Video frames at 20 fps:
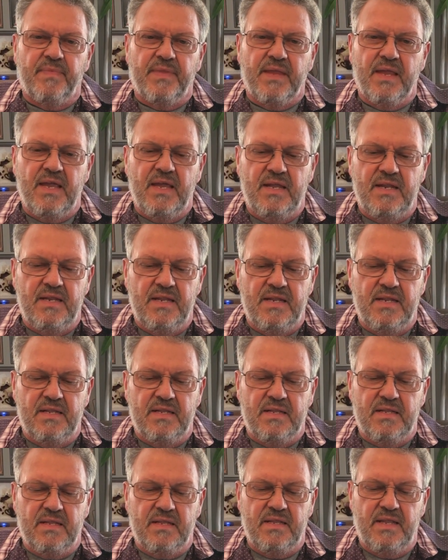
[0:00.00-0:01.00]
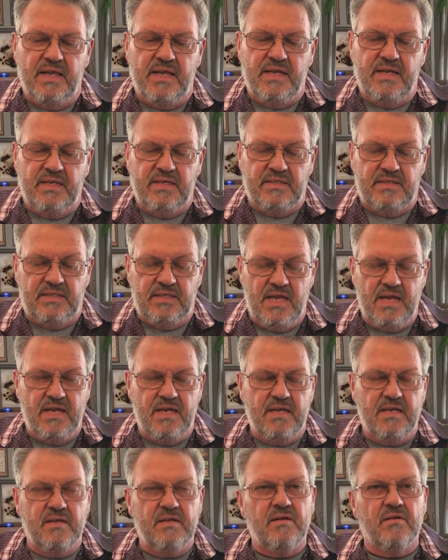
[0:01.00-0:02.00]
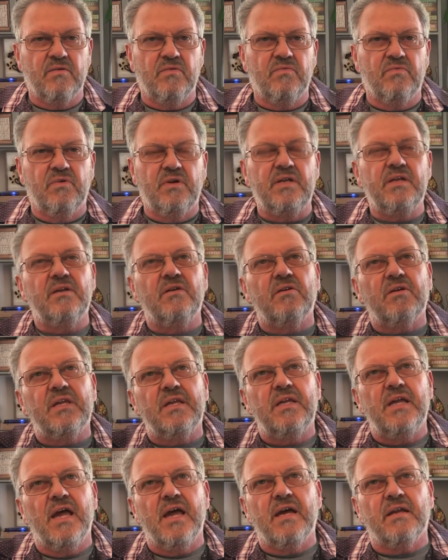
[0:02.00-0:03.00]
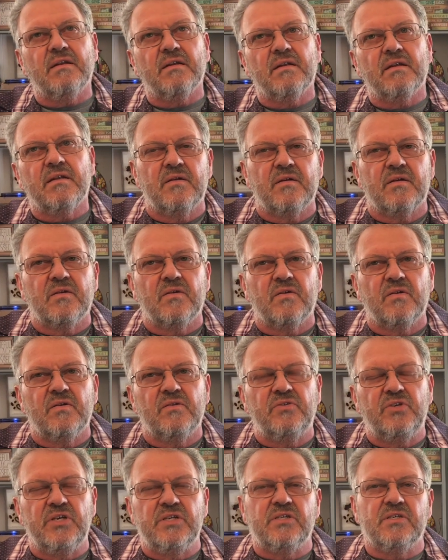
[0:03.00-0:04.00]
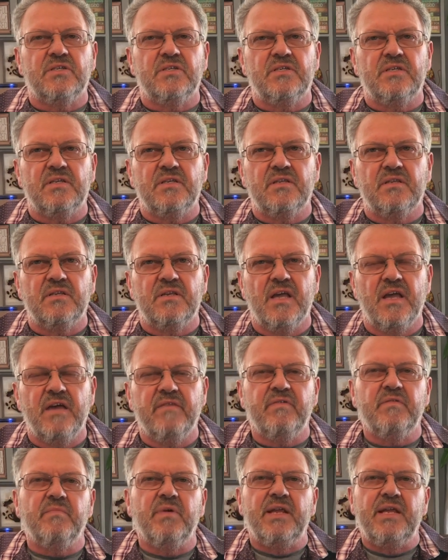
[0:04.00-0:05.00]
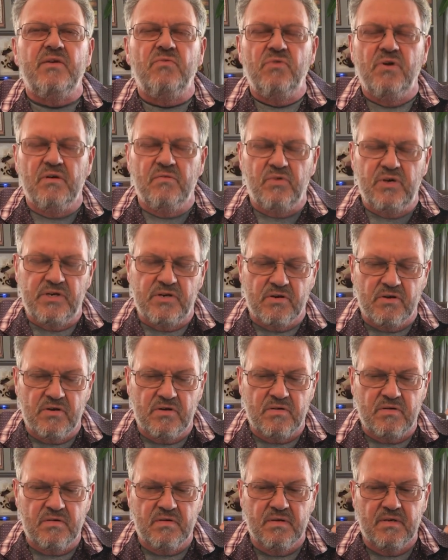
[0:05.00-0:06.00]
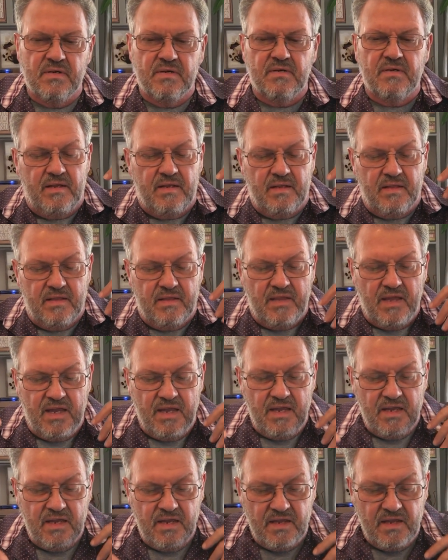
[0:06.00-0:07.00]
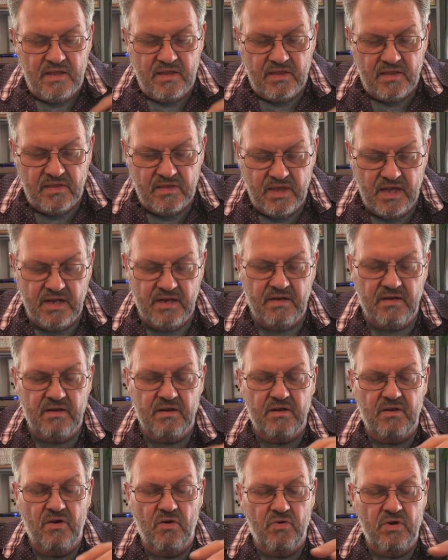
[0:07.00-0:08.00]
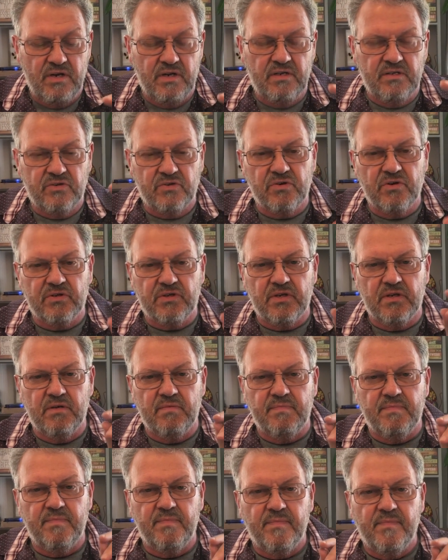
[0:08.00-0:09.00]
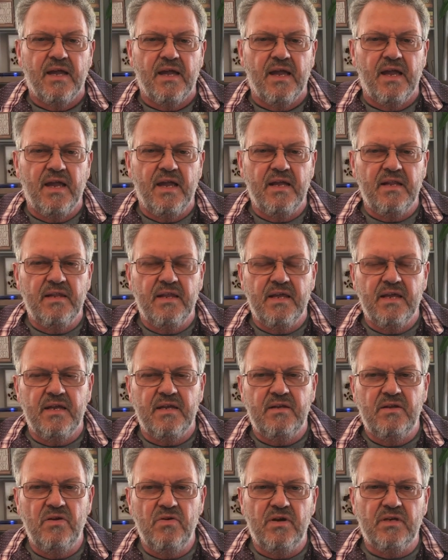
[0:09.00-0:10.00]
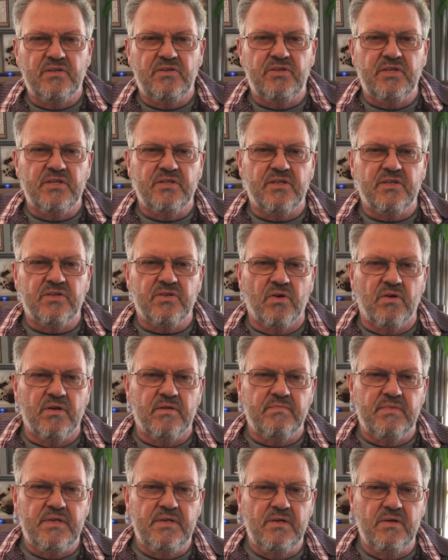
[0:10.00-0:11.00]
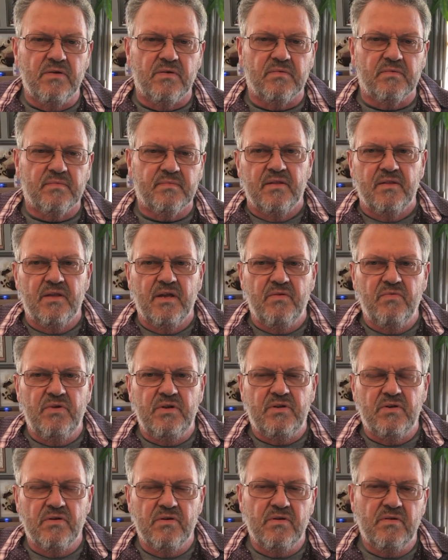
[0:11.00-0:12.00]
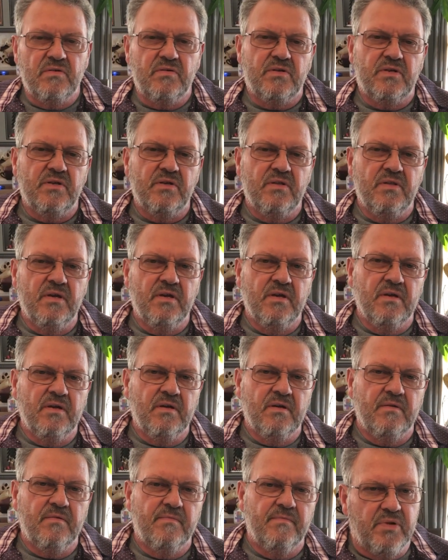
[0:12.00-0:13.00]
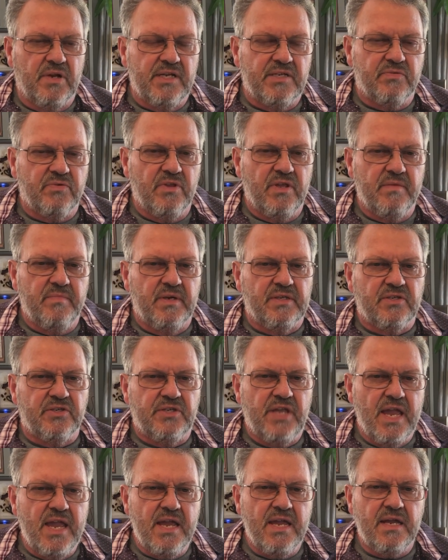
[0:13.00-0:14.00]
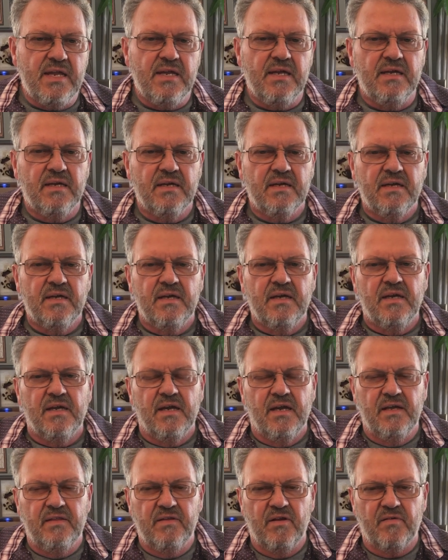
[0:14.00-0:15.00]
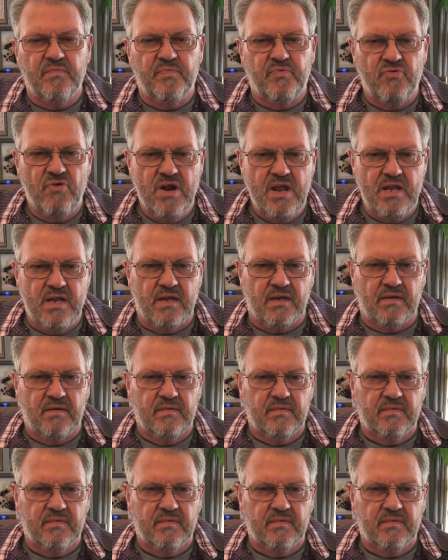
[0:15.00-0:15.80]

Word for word: and they say, you know, "What are you looking at? Jesus is in heaven, but he will return." They then go into Jerusalem, and they do as Jesus told them to do. They return to the place where they've been staying, and they're praying.